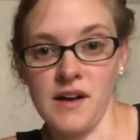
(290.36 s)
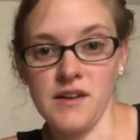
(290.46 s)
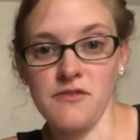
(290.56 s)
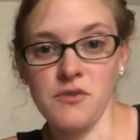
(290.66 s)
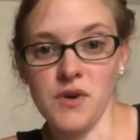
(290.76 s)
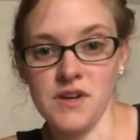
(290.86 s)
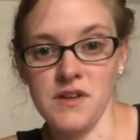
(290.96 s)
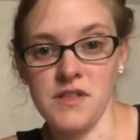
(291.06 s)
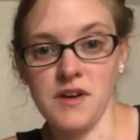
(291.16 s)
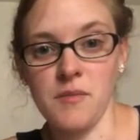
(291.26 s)
if you wanna
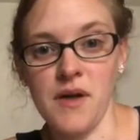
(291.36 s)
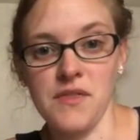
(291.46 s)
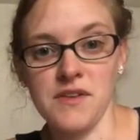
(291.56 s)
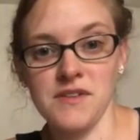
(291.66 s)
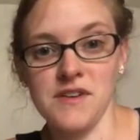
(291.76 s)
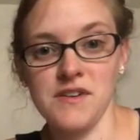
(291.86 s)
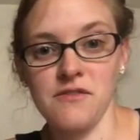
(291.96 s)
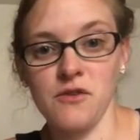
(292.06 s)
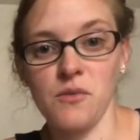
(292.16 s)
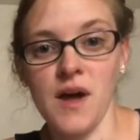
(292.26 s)
think about this in a
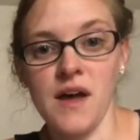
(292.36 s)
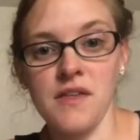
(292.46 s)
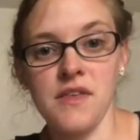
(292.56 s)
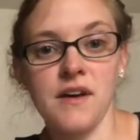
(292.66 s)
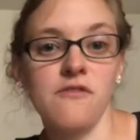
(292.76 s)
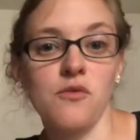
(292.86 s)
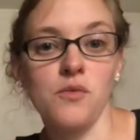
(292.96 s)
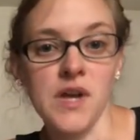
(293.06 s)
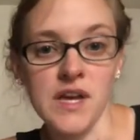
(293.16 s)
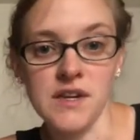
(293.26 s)
different way, think of a
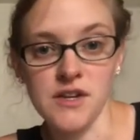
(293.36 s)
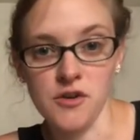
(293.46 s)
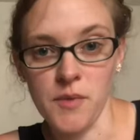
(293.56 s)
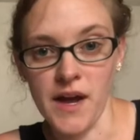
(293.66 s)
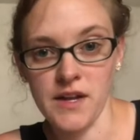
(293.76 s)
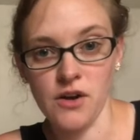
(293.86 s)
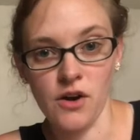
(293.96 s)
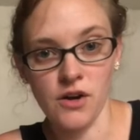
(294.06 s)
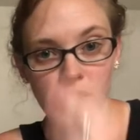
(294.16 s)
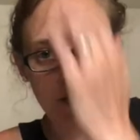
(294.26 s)
weed in your
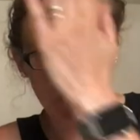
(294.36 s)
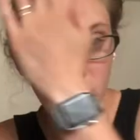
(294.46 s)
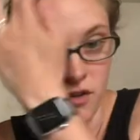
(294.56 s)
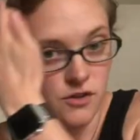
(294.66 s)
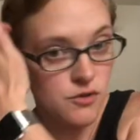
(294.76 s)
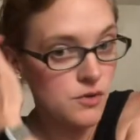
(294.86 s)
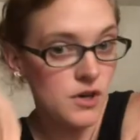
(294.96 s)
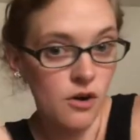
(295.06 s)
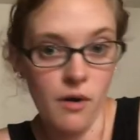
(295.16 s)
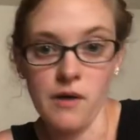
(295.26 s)
backyard. You
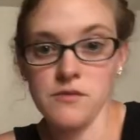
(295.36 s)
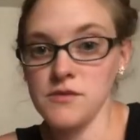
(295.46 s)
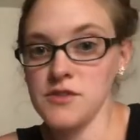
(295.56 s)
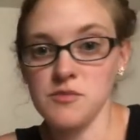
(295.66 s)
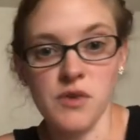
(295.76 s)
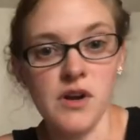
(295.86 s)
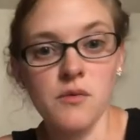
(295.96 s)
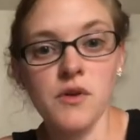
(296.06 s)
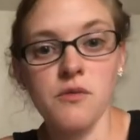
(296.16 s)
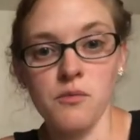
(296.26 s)
can go out and spray it
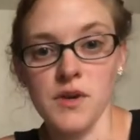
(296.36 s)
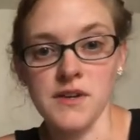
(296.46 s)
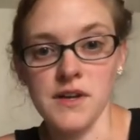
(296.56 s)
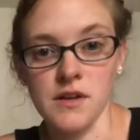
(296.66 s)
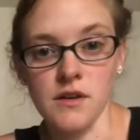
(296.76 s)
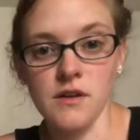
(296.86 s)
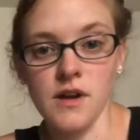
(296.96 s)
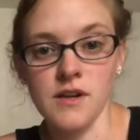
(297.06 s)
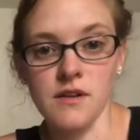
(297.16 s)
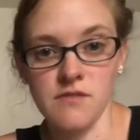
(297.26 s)
with weed killer
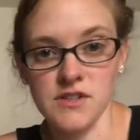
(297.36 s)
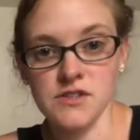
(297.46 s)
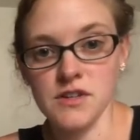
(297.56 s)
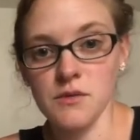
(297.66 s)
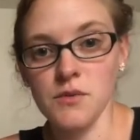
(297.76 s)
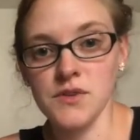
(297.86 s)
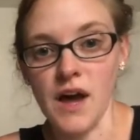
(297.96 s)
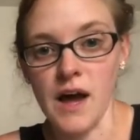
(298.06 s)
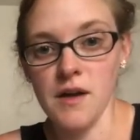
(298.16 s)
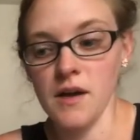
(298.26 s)
and eventually it will
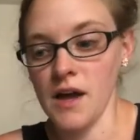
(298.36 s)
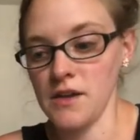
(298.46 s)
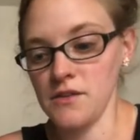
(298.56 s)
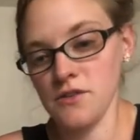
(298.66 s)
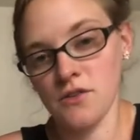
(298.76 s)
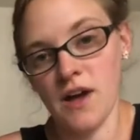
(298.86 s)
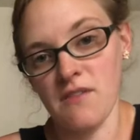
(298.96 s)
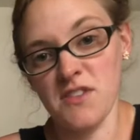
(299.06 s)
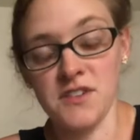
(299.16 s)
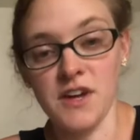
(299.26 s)
die and you'll
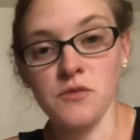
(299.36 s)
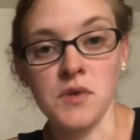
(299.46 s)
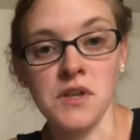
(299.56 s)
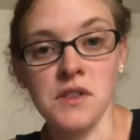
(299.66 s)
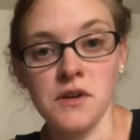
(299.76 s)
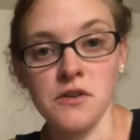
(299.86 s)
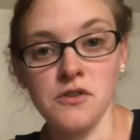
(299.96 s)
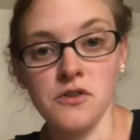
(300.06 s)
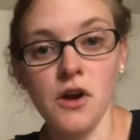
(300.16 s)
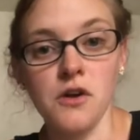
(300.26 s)
have the dead weed there in
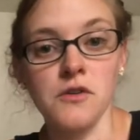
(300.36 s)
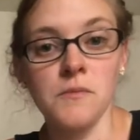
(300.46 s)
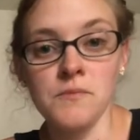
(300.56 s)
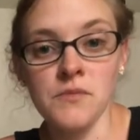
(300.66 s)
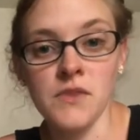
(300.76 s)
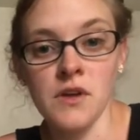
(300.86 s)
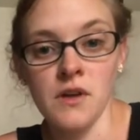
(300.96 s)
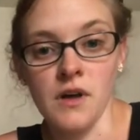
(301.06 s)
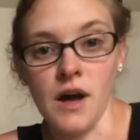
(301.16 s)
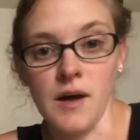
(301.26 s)
your yard.
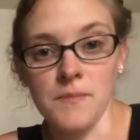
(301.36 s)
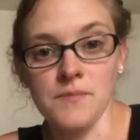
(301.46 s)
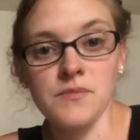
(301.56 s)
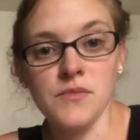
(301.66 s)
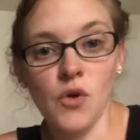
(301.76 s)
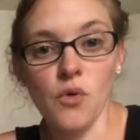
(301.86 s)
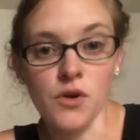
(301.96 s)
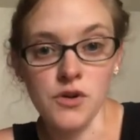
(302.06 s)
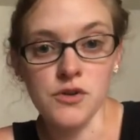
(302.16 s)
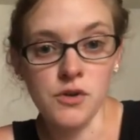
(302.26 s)

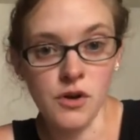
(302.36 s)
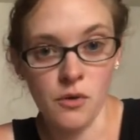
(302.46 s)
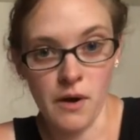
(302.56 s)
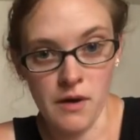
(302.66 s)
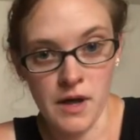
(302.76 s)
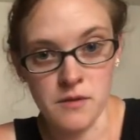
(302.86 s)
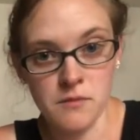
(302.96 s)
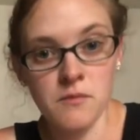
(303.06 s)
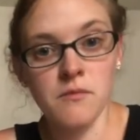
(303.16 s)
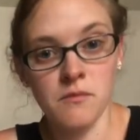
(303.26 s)
Or you can go out and
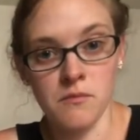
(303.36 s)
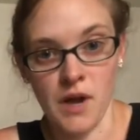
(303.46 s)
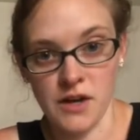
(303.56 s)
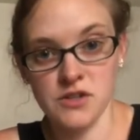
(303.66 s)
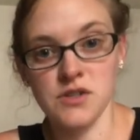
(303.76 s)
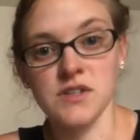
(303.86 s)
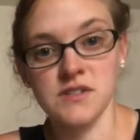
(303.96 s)
actually